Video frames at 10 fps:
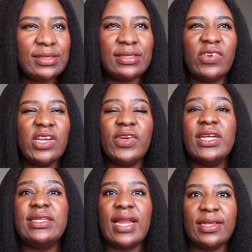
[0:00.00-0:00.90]
It's a very,
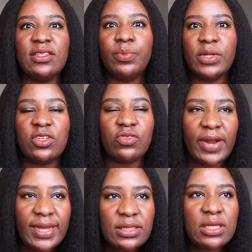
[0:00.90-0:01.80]
very nice place,
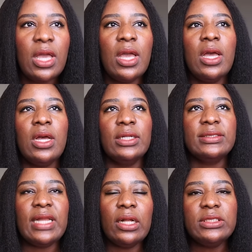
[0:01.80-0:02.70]
right?
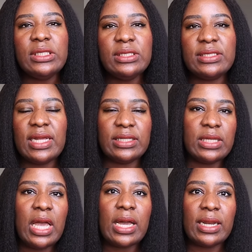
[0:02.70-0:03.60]
Now, the thing is
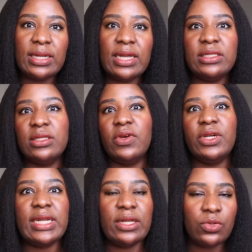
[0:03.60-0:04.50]
that Canada is a
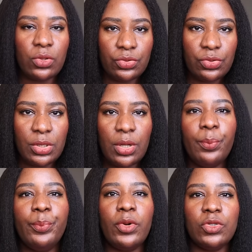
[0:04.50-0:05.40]
very nice country,
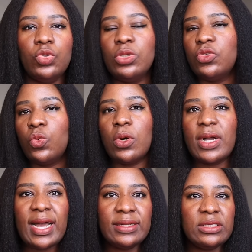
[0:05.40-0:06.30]
but you need to
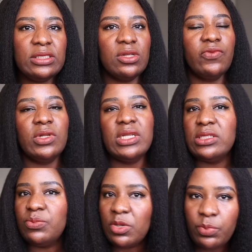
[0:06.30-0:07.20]
work hard. It is not for
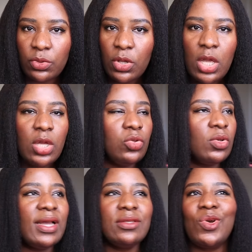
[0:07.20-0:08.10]
lazy people. You
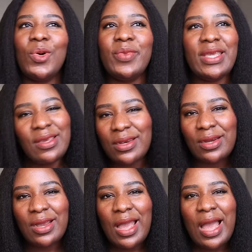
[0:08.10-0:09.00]
can't come
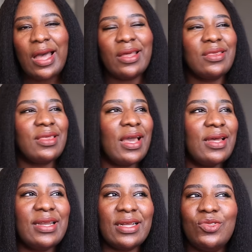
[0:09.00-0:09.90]
here and
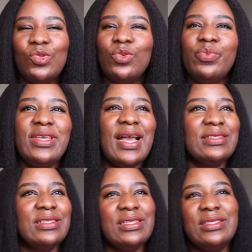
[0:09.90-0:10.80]
think that you will be
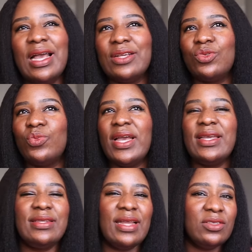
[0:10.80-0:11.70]
as lazy as you were
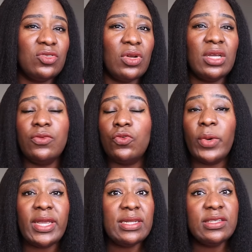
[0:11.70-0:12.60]
in Nigeria if
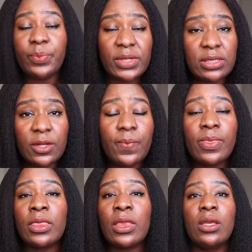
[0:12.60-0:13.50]
you are a lazy person.
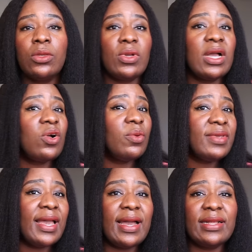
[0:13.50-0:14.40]
You can't come
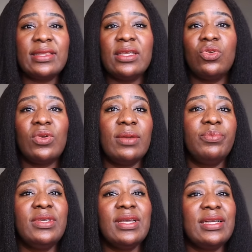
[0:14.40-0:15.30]
here and think you can
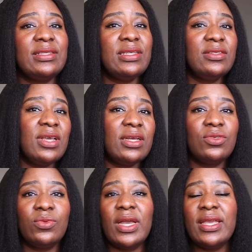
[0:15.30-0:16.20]
be as lazy
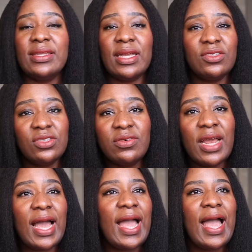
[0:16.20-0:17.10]
as you were in
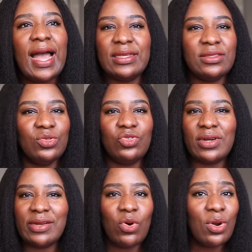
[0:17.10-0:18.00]
Nigeria and still
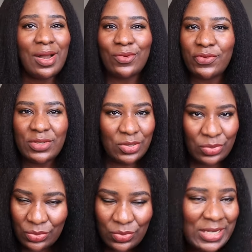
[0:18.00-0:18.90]
thrive. Hunger will
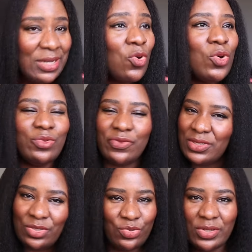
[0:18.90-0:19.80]
finish you. Cold will
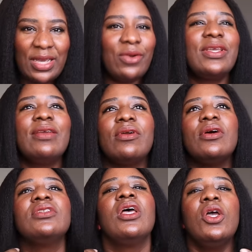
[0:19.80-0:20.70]
finish you here, okay?
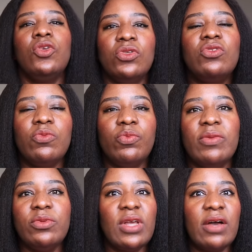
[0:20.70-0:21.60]
Because you need to be
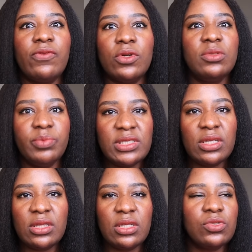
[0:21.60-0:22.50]
able to afford
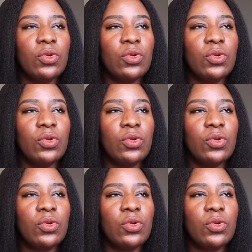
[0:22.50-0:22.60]
basic things.